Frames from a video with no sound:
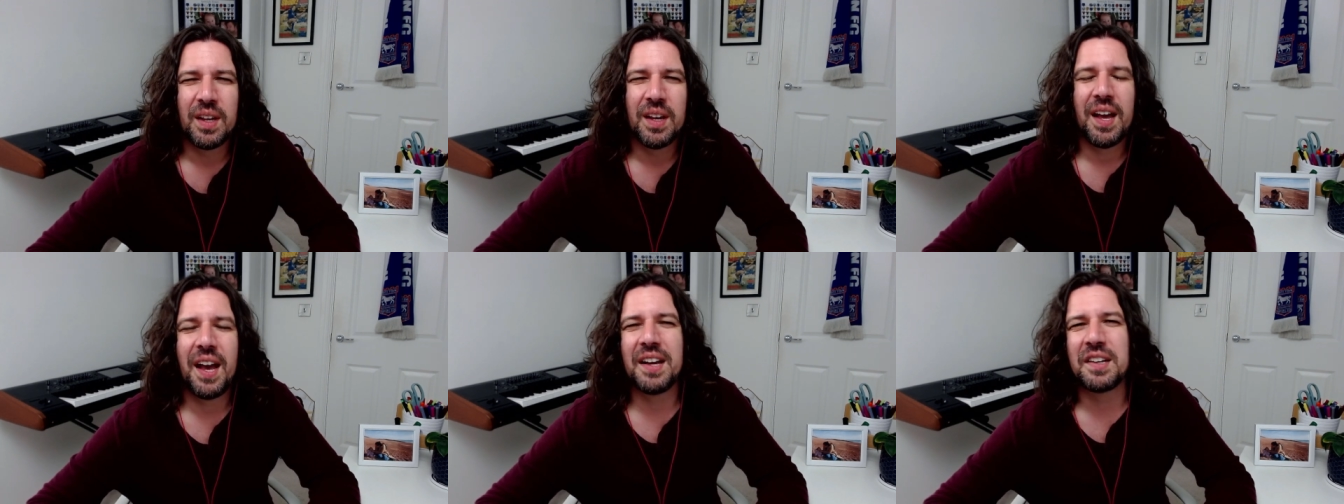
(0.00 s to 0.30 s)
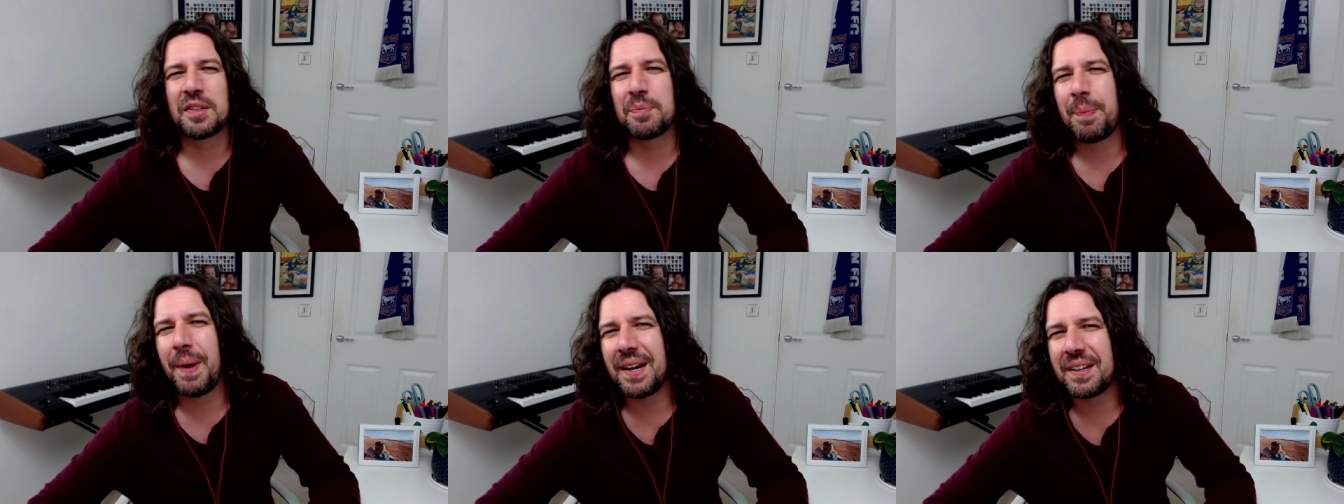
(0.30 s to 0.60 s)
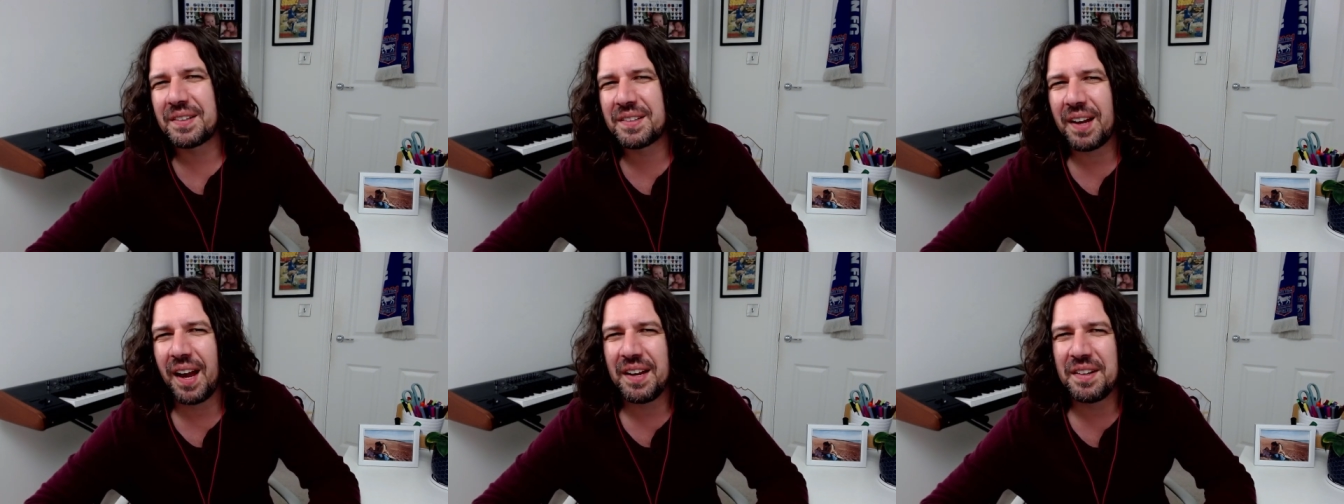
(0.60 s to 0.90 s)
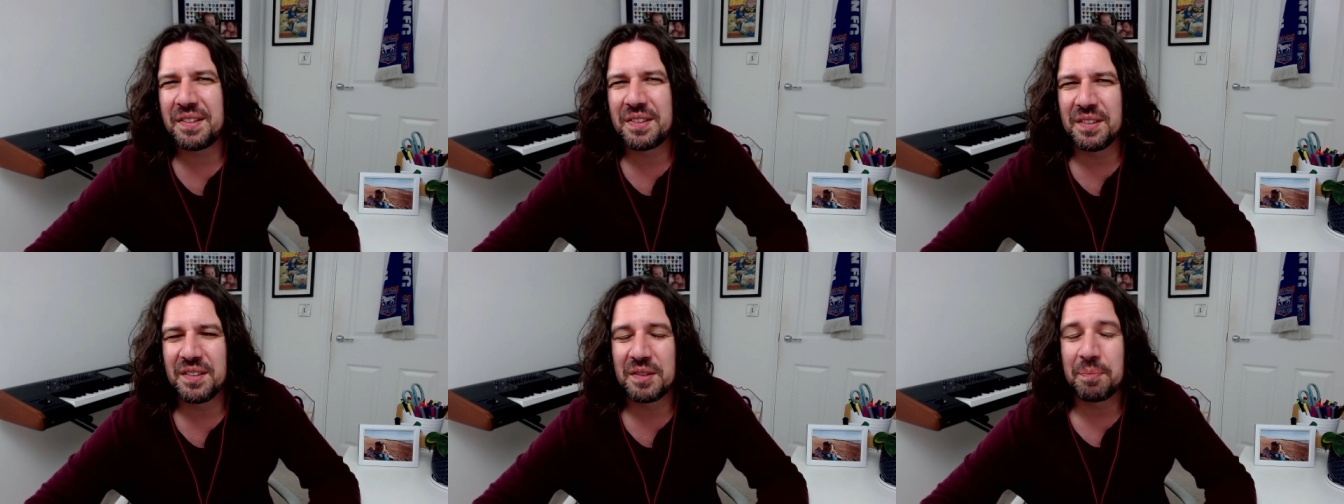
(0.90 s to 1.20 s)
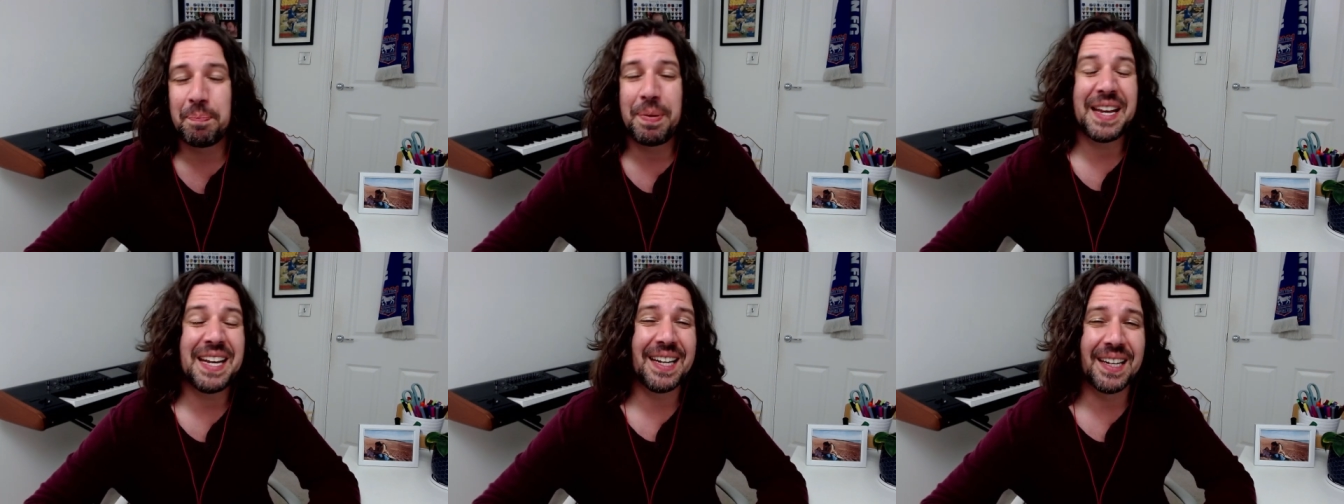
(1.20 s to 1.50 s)
expectations
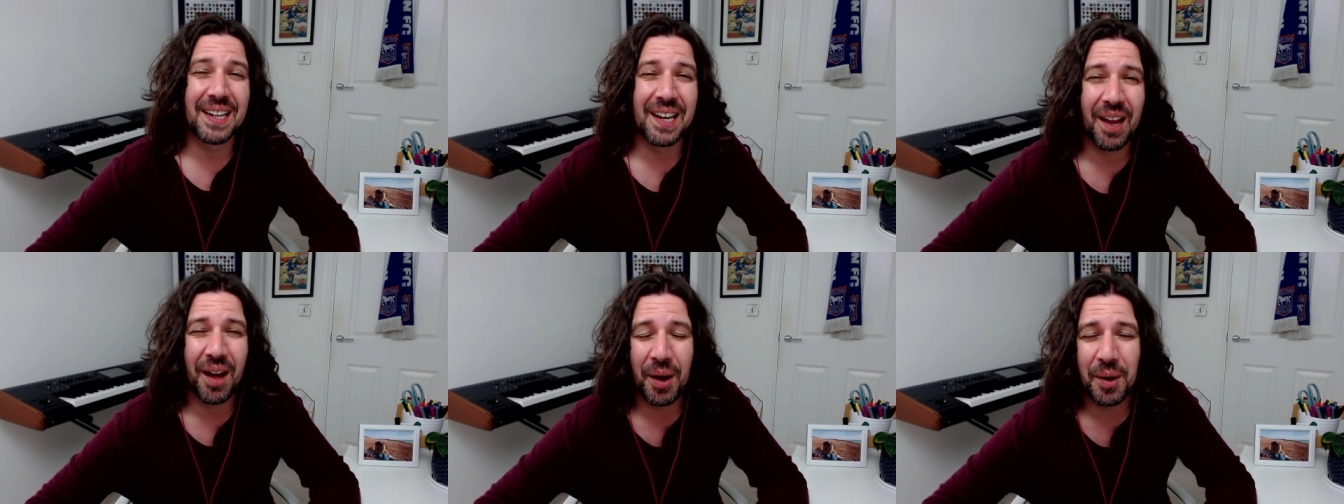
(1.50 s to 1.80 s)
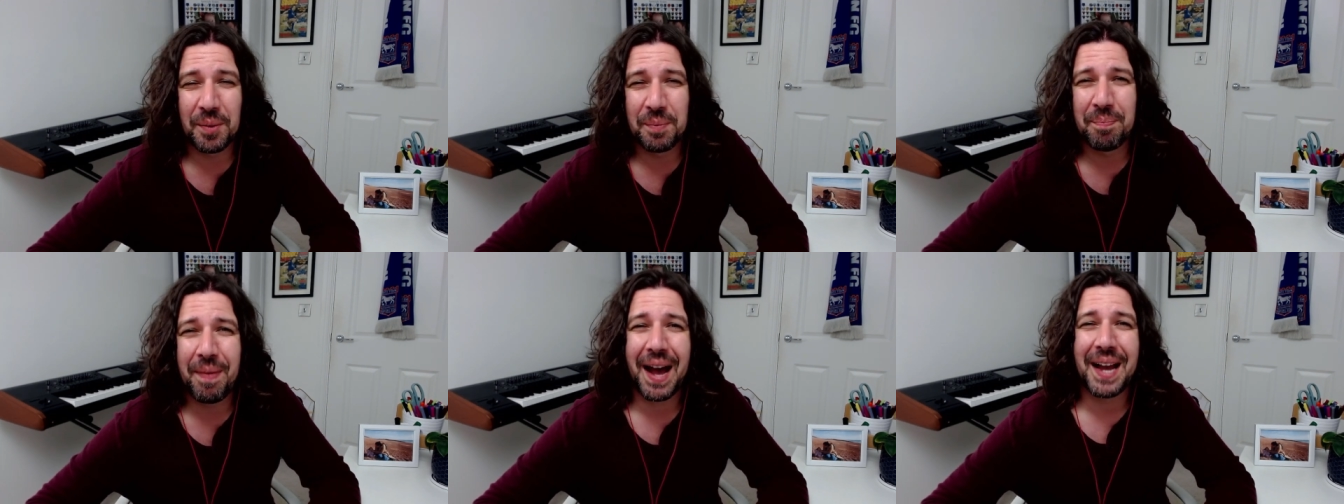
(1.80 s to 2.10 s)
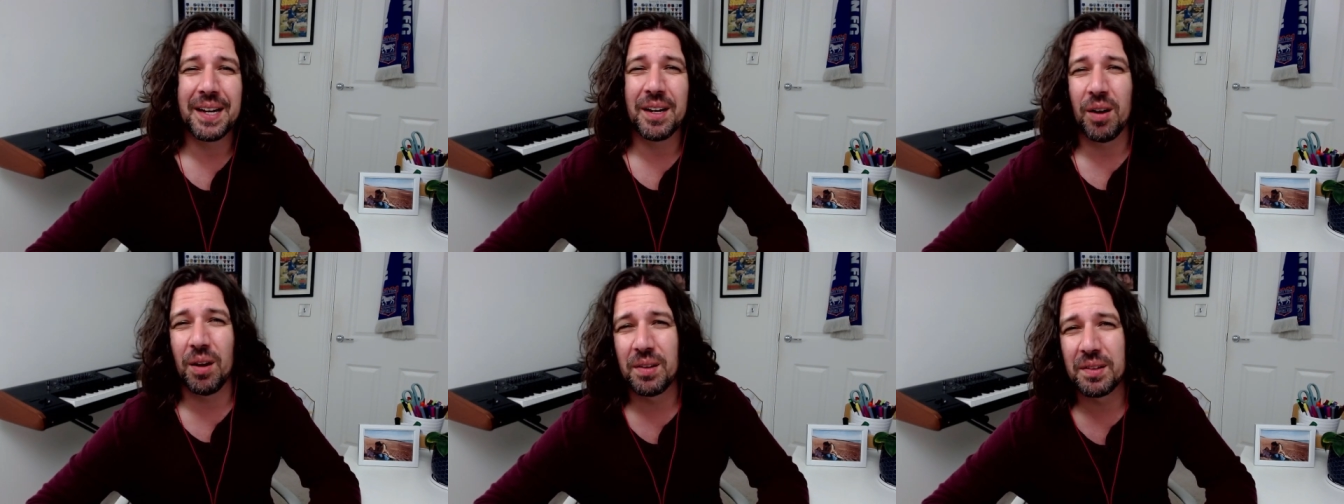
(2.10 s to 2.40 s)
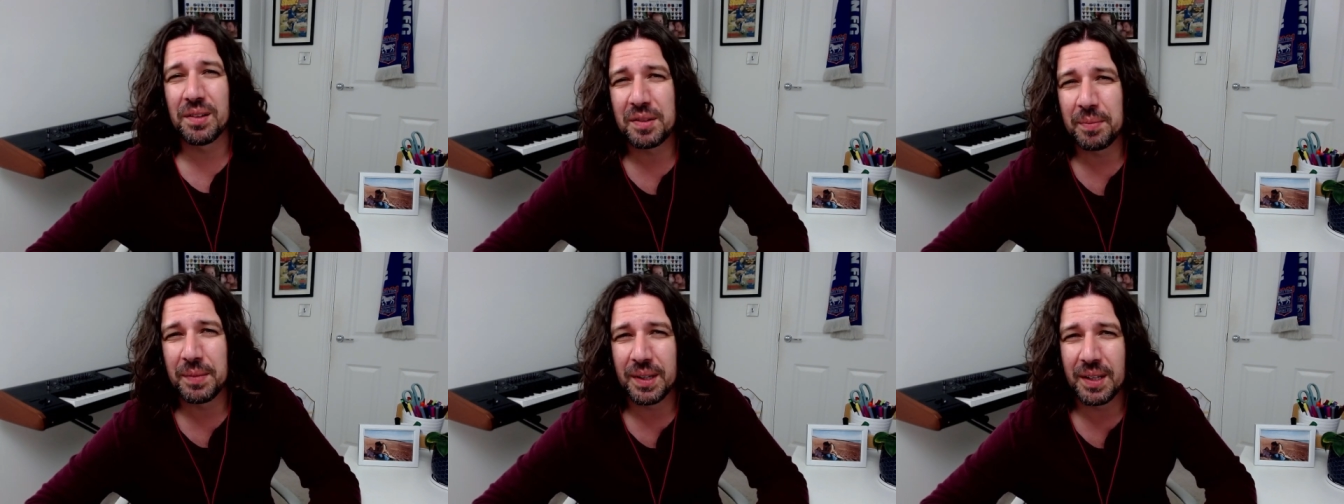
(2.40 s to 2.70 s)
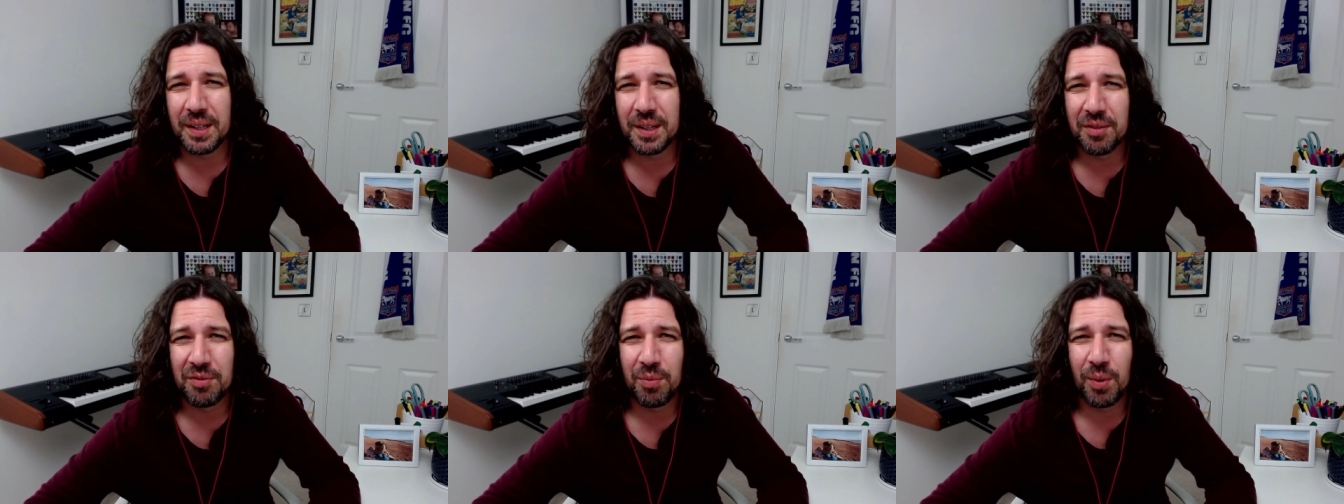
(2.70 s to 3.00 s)
being low may
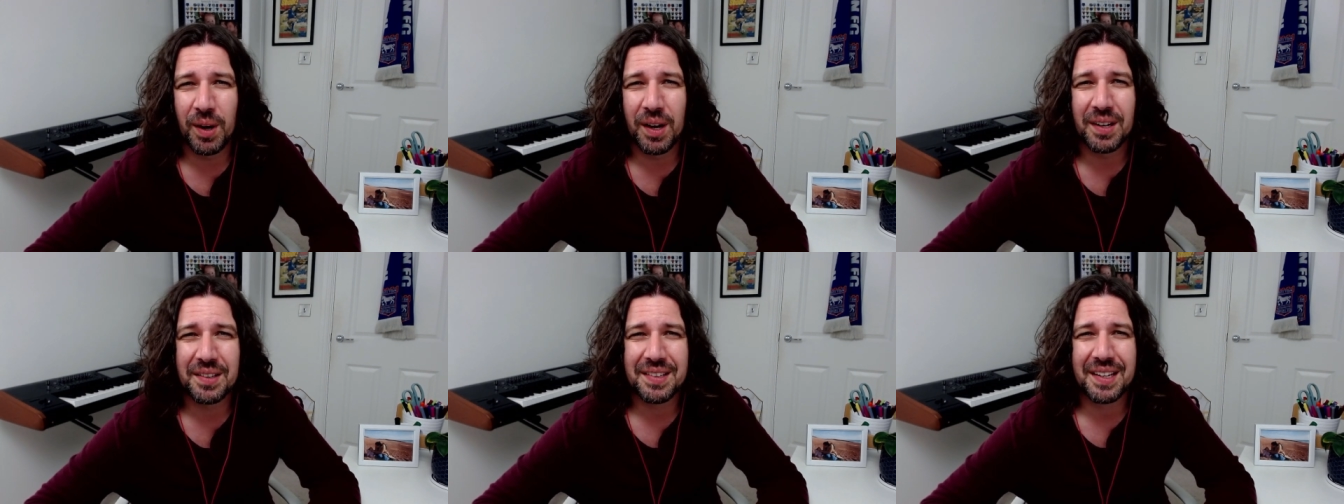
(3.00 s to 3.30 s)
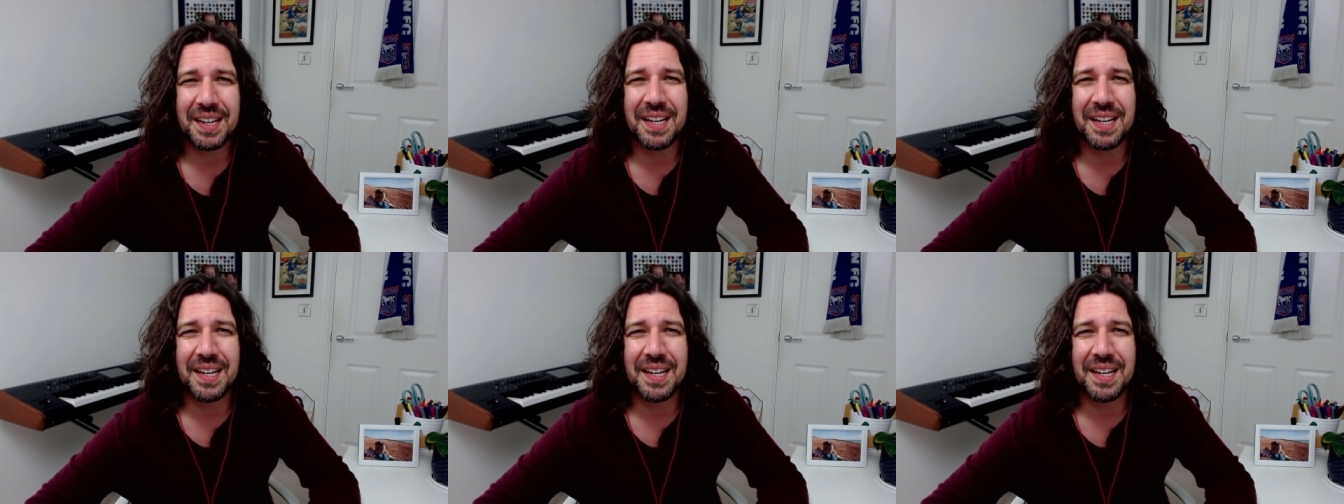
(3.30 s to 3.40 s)
ultimately have worked